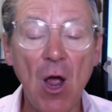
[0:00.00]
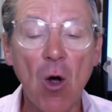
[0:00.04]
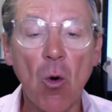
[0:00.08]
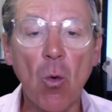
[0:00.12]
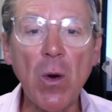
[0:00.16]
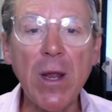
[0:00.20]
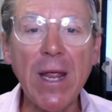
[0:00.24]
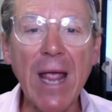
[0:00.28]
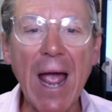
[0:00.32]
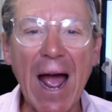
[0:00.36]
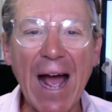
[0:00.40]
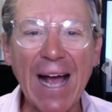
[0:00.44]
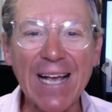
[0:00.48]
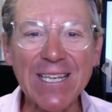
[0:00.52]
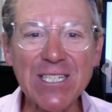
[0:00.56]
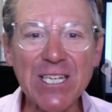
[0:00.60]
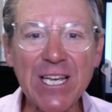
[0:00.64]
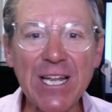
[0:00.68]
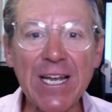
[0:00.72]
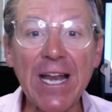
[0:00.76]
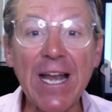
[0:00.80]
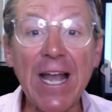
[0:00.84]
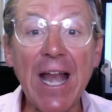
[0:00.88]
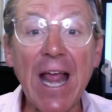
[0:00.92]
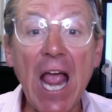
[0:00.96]
We ask
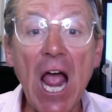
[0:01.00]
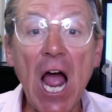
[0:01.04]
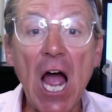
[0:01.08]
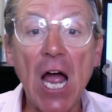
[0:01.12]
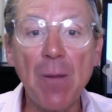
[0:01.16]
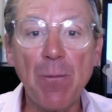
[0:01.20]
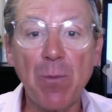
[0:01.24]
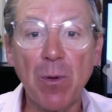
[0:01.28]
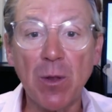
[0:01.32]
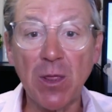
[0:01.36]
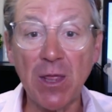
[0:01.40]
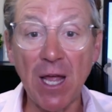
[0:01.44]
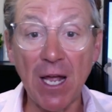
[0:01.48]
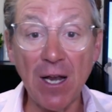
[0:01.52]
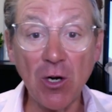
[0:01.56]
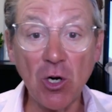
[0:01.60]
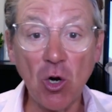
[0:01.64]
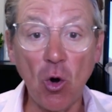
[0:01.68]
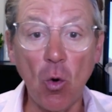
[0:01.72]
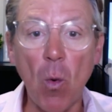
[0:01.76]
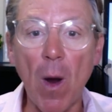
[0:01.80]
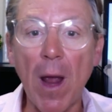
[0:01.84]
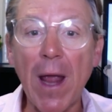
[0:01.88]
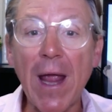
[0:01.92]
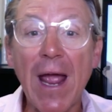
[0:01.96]
it in a
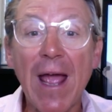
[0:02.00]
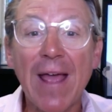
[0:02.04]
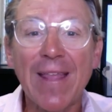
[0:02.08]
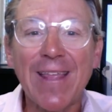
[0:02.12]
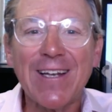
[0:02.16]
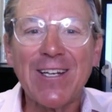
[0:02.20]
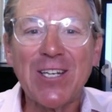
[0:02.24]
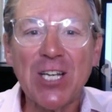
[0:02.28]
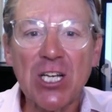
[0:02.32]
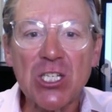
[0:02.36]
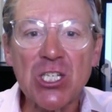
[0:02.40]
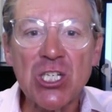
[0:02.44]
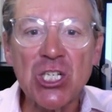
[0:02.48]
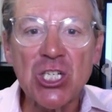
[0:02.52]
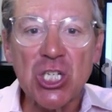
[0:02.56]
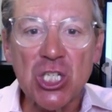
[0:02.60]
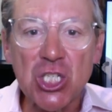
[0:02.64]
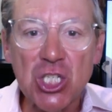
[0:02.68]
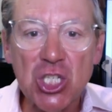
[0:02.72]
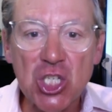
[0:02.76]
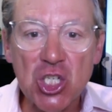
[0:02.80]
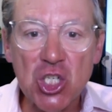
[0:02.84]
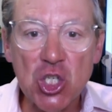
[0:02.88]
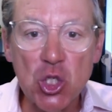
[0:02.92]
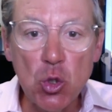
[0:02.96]
hypothetical way that doesn't
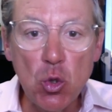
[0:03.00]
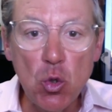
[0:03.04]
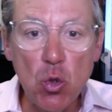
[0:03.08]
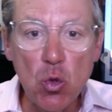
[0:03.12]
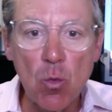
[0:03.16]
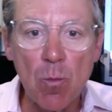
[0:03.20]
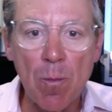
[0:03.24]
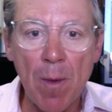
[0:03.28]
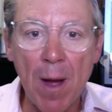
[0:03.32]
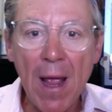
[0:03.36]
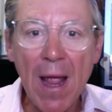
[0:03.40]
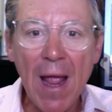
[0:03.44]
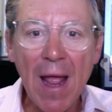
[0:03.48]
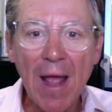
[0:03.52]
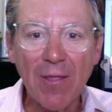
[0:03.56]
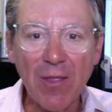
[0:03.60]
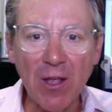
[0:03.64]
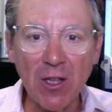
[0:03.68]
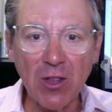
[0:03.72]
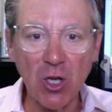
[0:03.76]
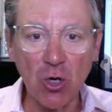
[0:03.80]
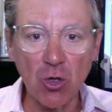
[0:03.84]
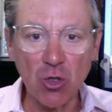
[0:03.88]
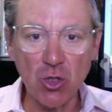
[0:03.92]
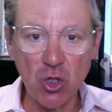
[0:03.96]
assume
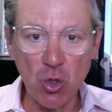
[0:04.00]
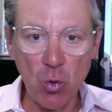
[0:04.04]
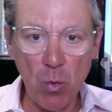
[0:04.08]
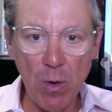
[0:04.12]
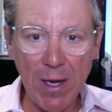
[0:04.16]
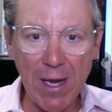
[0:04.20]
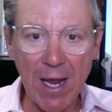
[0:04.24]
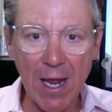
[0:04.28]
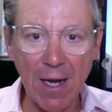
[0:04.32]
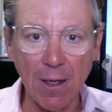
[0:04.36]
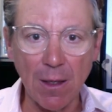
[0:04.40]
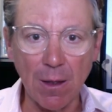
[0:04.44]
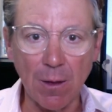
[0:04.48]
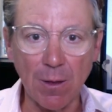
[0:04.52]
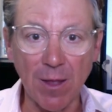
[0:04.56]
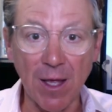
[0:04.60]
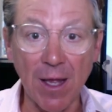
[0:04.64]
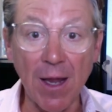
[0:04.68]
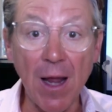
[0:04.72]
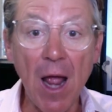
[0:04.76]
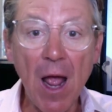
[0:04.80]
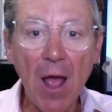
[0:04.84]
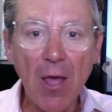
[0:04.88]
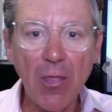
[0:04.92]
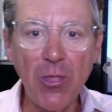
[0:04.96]
that they're doing
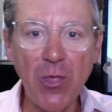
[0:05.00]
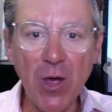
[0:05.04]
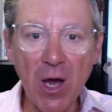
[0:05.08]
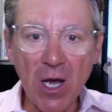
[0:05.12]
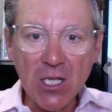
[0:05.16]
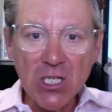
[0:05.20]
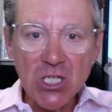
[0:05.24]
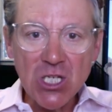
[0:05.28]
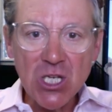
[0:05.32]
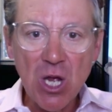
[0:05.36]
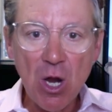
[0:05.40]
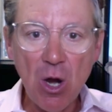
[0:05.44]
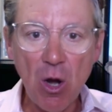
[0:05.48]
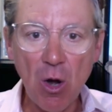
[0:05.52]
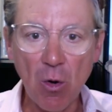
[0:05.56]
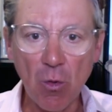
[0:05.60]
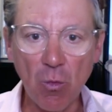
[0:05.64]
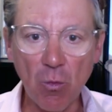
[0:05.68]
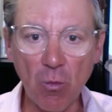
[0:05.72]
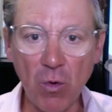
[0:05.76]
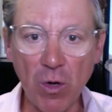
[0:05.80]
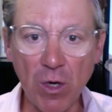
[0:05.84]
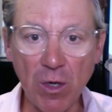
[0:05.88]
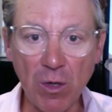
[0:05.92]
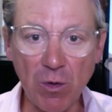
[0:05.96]
anything, thus
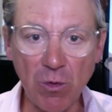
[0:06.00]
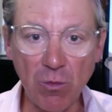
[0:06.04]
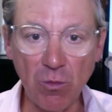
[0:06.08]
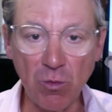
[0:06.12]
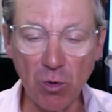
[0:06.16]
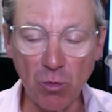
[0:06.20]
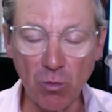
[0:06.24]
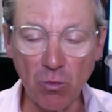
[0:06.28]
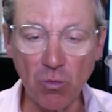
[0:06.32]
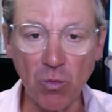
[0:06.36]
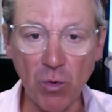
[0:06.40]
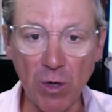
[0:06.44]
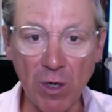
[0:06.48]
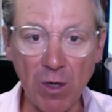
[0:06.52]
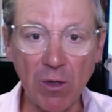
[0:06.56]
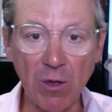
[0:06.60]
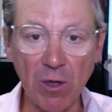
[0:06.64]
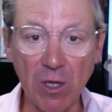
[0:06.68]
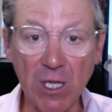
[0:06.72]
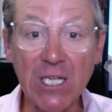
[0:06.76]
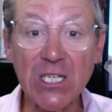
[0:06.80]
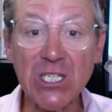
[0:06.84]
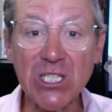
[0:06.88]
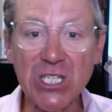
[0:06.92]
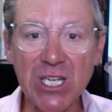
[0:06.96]
re
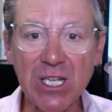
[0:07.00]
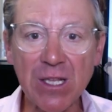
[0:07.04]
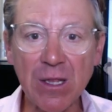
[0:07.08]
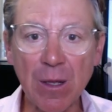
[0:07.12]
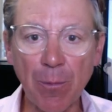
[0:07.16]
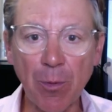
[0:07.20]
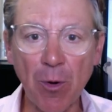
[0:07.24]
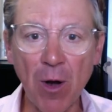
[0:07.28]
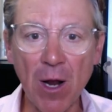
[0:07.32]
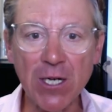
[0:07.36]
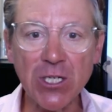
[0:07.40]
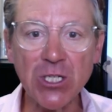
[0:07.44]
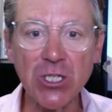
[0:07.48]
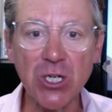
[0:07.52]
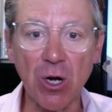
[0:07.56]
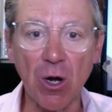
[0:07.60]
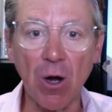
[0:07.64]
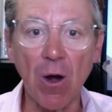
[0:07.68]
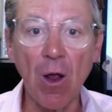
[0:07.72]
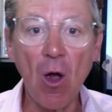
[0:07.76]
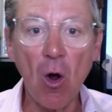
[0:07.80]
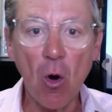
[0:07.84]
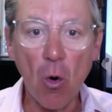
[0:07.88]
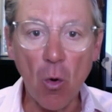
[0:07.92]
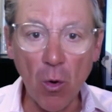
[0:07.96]
releasing the
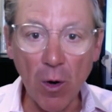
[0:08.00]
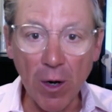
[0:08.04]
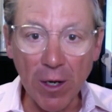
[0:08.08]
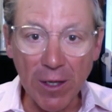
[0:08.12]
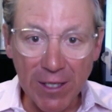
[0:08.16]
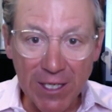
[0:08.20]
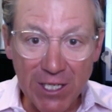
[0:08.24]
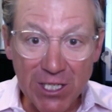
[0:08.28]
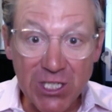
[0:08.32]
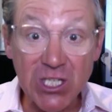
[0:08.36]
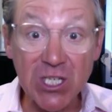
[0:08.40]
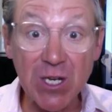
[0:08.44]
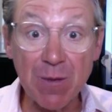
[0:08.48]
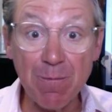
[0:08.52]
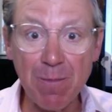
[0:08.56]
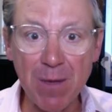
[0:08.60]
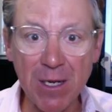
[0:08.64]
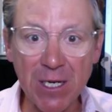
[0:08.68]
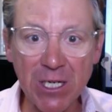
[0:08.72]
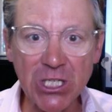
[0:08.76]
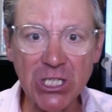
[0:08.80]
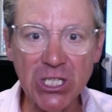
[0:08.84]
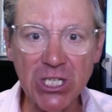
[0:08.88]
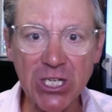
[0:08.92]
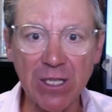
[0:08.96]
pressure or at least
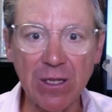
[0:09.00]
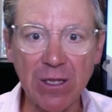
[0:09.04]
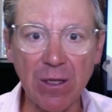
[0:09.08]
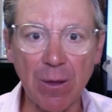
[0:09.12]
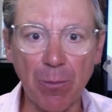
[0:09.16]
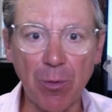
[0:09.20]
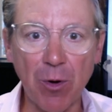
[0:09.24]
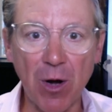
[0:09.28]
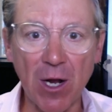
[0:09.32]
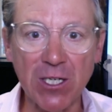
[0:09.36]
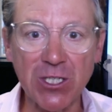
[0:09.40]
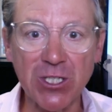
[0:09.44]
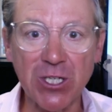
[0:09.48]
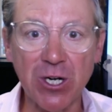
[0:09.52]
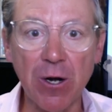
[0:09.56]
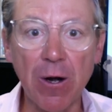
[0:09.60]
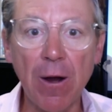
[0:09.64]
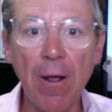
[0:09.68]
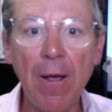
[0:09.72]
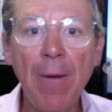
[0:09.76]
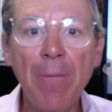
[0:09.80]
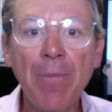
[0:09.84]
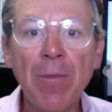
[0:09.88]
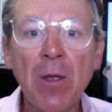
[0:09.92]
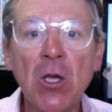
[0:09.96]
diminishing the pressure
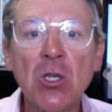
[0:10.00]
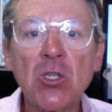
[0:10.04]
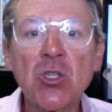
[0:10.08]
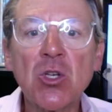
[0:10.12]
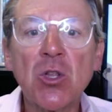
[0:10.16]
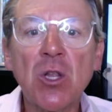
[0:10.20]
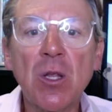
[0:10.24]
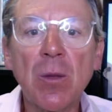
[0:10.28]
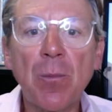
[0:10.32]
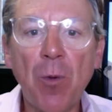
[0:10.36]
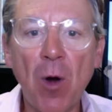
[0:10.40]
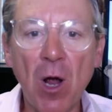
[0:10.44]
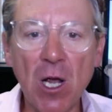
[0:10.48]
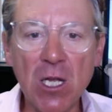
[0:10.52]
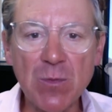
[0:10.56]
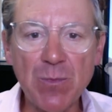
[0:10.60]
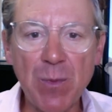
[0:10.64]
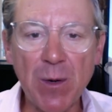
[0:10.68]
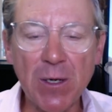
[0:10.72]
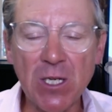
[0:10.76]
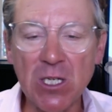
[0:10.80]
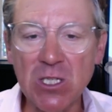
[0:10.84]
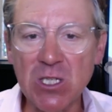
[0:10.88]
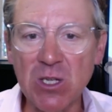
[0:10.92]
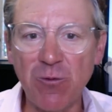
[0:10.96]
so that the
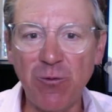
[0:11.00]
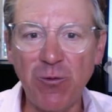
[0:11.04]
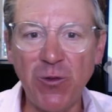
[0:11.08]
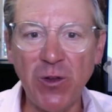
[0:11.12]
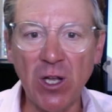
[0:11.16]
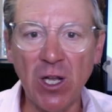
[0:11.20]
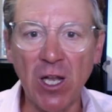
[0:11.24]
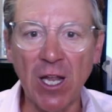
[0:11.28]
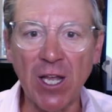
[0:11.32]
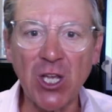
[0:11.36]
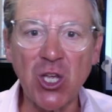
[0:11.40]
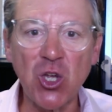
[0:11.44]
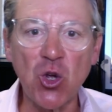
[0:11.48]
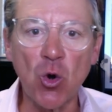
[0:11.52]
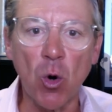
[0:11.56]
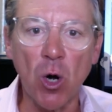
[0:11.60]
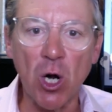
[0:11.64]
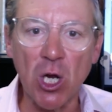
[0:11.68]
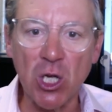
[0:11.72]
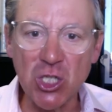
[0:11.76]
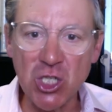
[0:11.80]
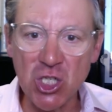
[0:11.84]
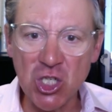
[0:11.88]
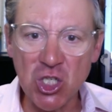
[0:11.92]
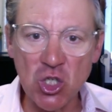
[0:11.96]
prospect doesn't feel like you're
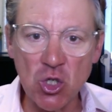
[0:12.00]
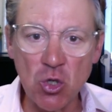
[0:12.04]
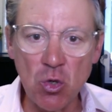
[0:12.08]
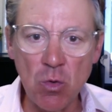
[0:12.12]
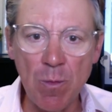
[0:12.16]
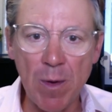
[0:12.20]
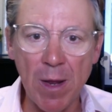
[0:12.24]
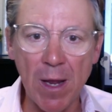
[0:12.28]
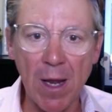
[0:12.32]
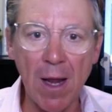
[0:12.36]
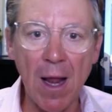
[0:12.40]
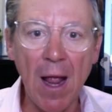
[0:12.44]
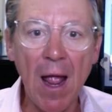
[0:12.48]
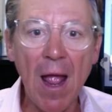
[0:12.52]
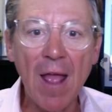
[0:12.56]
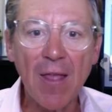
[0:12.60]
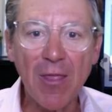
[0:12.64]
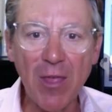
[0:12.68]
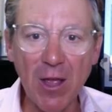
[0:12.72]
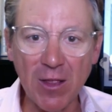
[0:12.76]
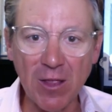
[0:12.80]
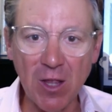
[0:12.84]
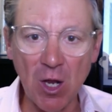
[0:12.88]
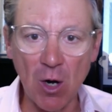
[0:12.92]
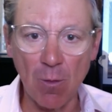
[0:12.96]
assuming
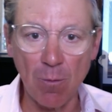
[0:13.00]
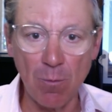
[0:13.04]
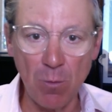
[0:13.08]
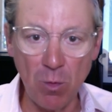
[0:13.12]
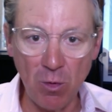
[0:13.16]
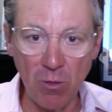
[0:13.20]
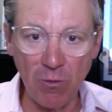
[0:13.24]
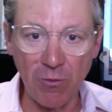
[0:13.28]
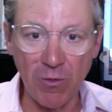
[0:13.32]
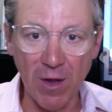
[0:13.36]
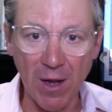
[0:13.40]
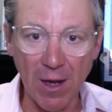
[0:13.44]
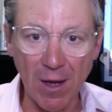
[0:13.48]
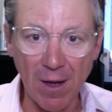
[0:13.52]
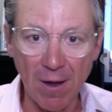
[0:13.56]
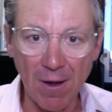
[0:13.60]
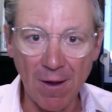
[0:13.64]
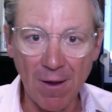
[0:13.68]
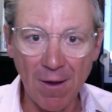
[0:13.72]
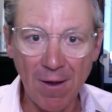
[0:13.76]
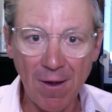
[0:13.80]
that they're moving